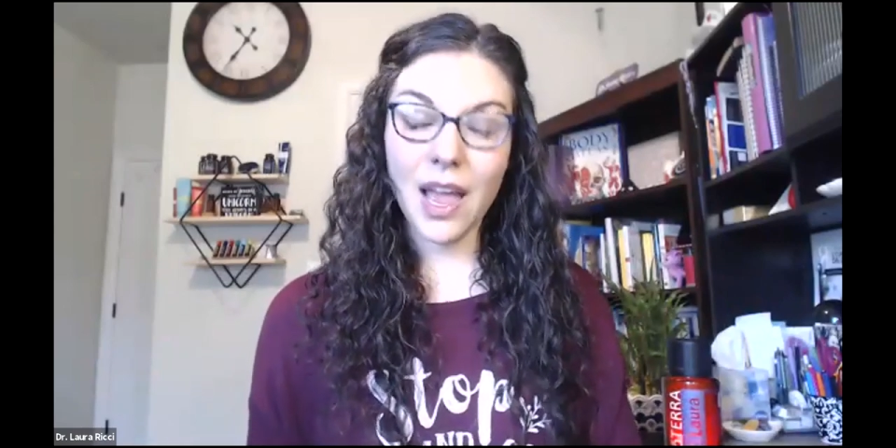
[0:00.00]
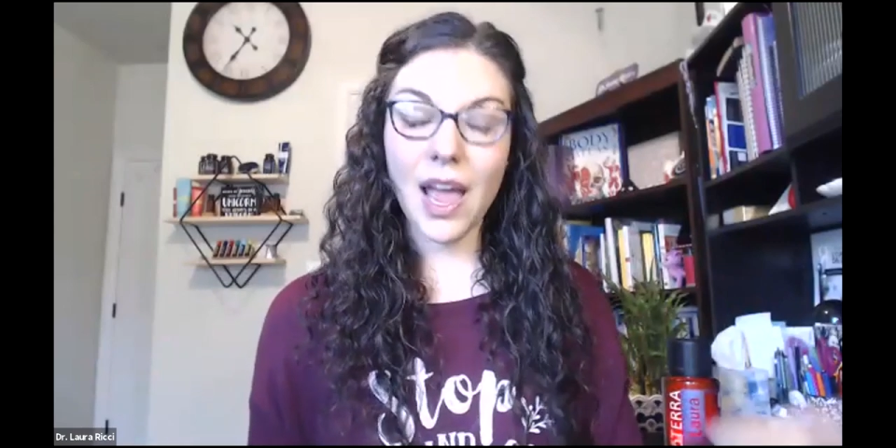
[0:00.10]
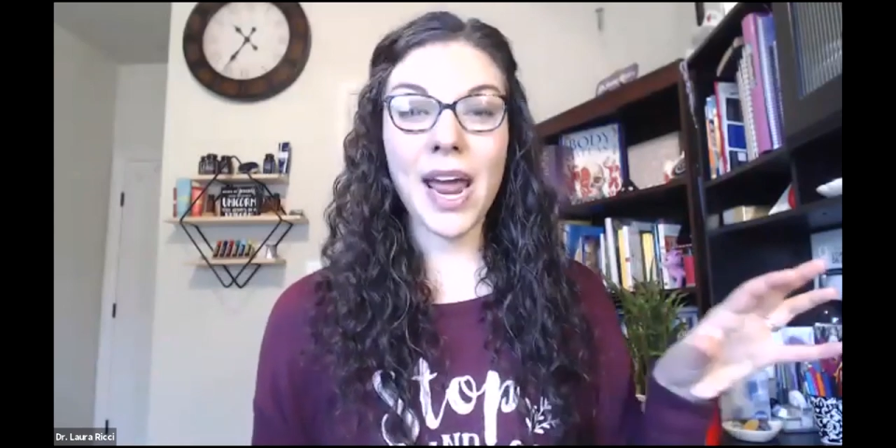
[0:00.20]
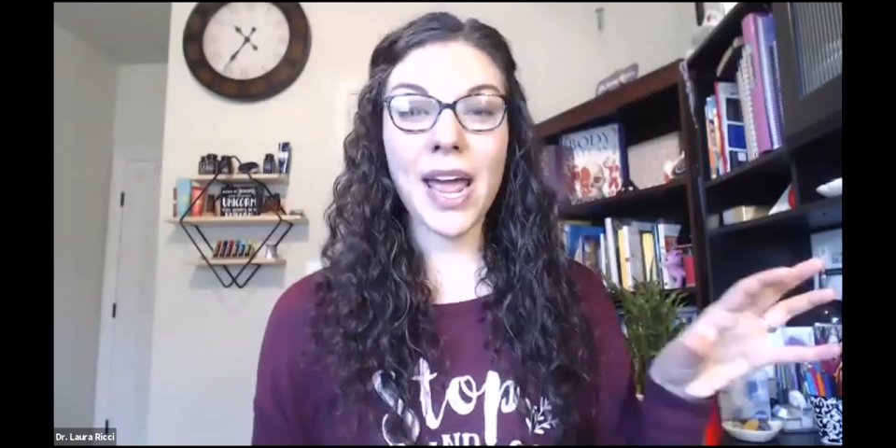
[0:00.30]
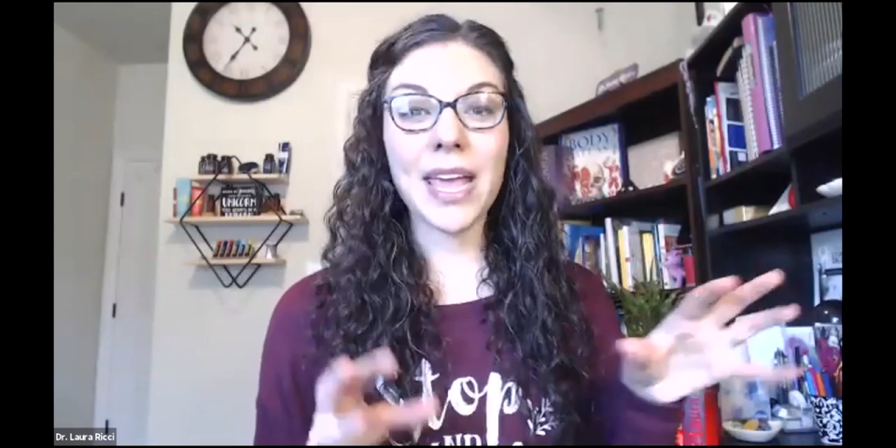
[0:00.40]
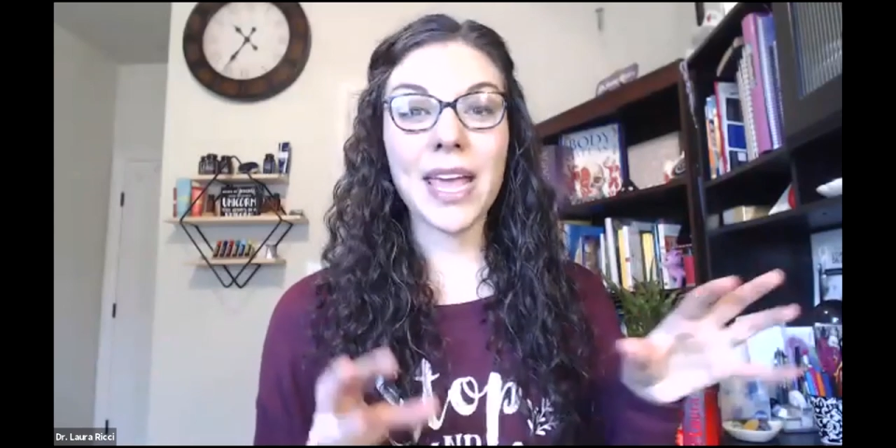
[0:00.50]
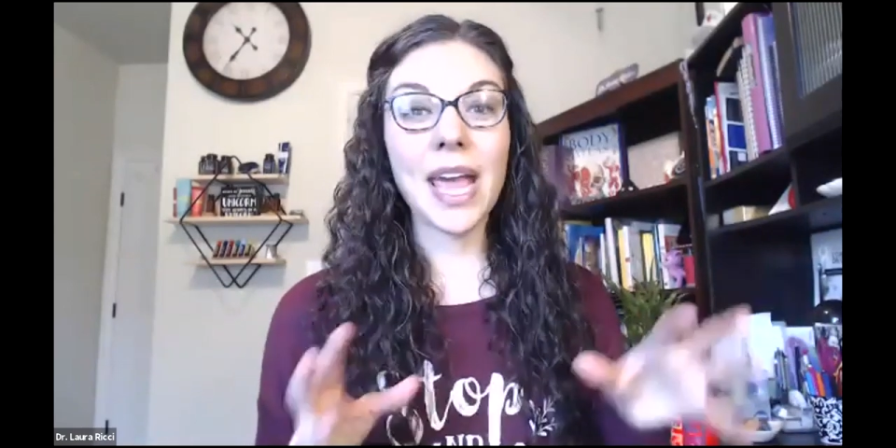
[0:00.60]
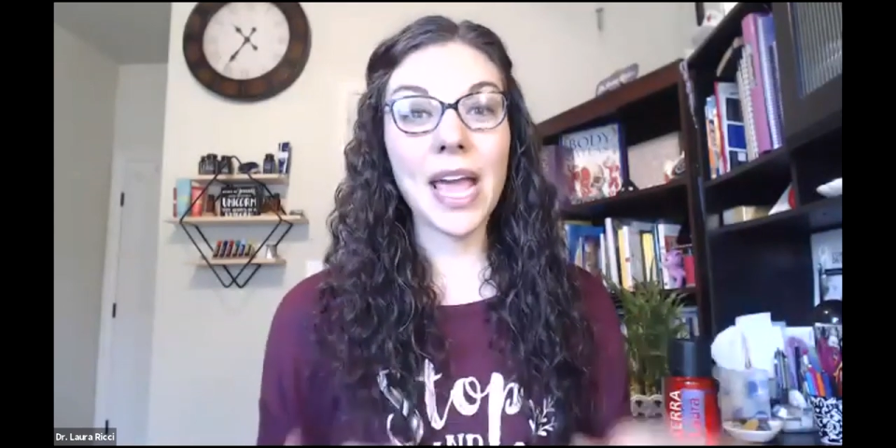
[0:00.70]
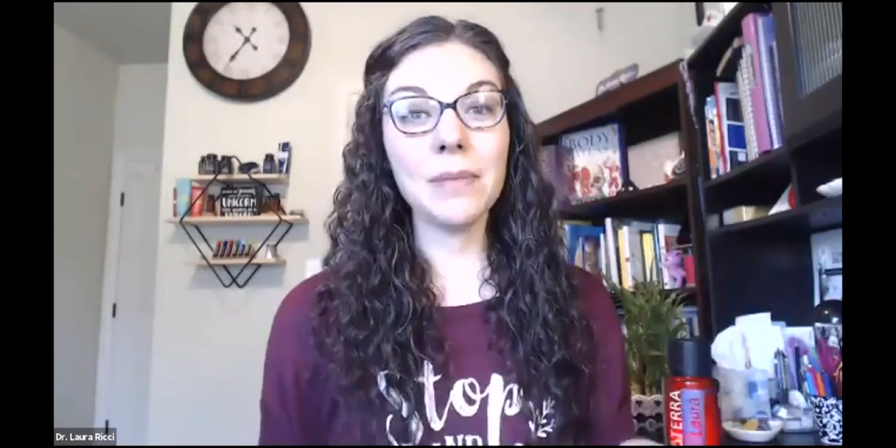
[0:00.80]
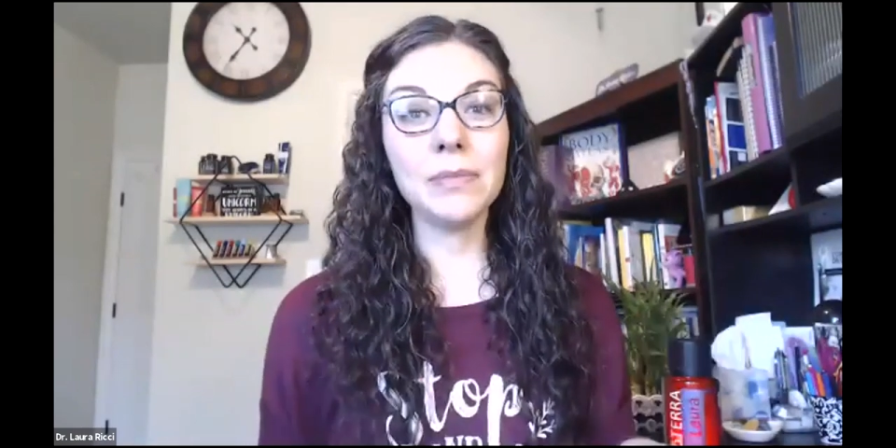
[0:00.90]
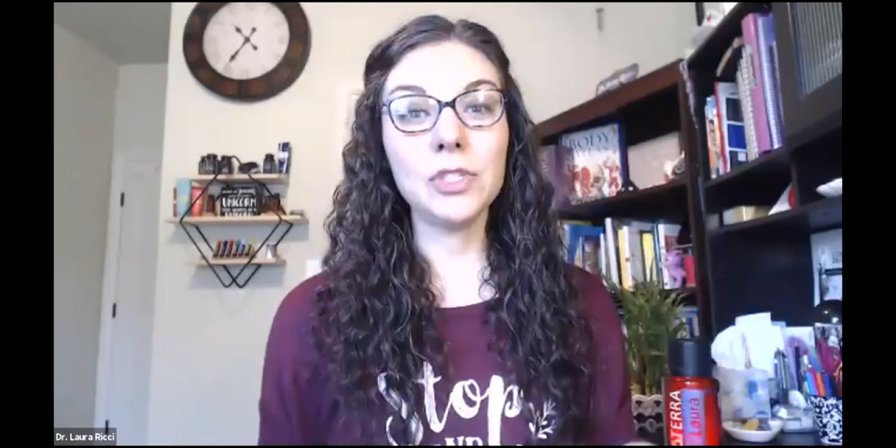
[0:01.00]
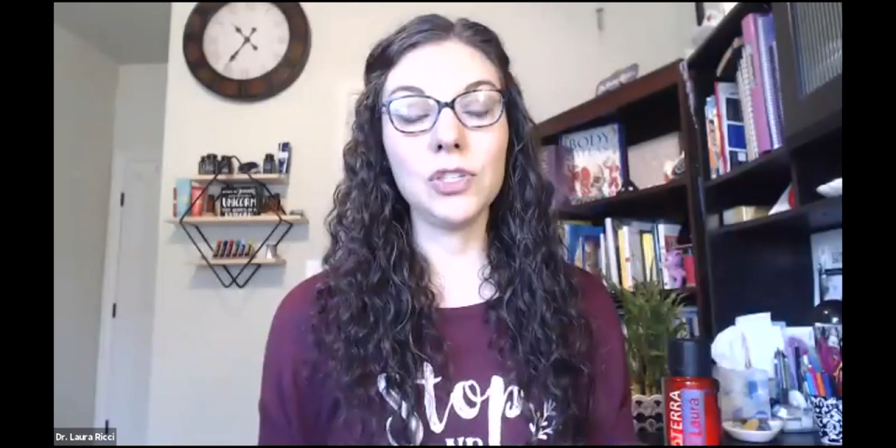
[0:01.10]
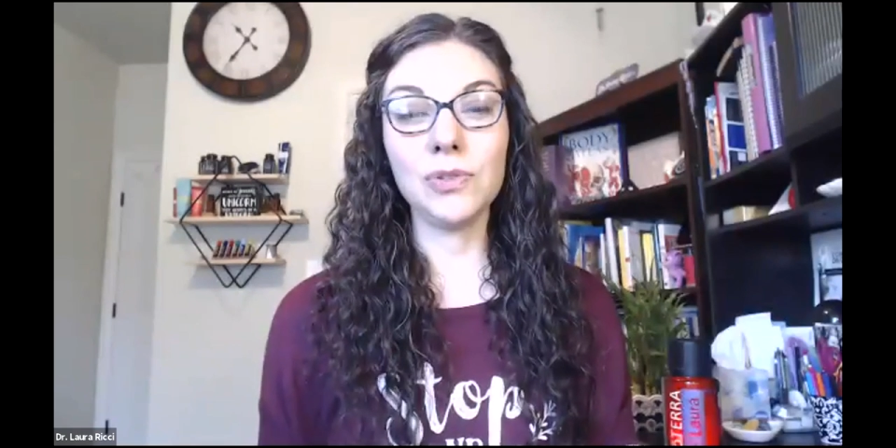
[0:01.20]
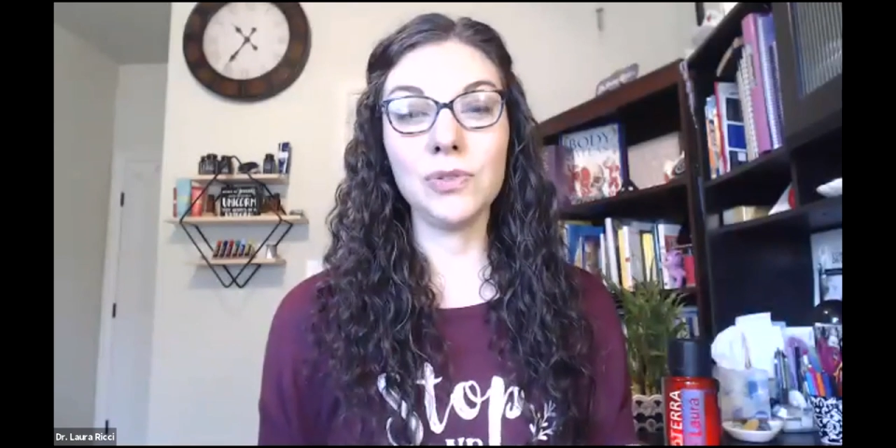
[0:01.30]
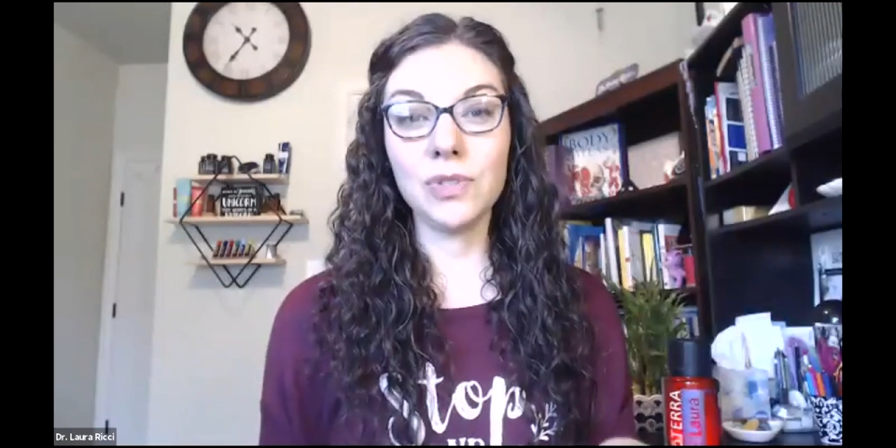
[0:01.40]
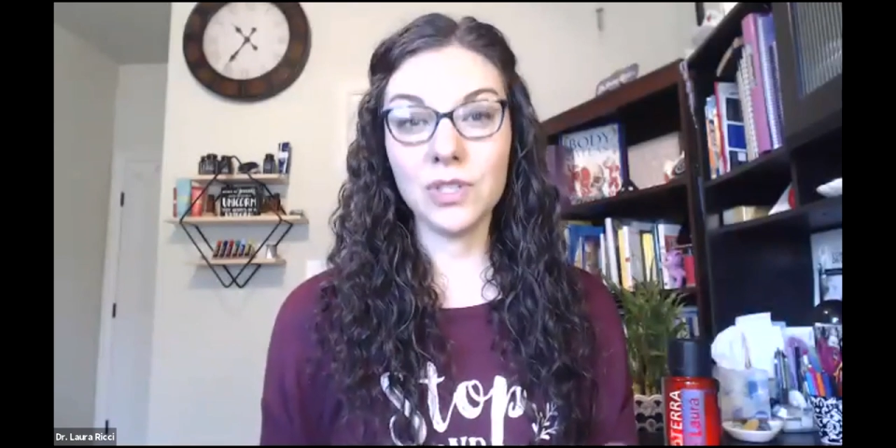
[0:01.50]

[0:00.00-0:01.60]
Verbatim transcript: And I came to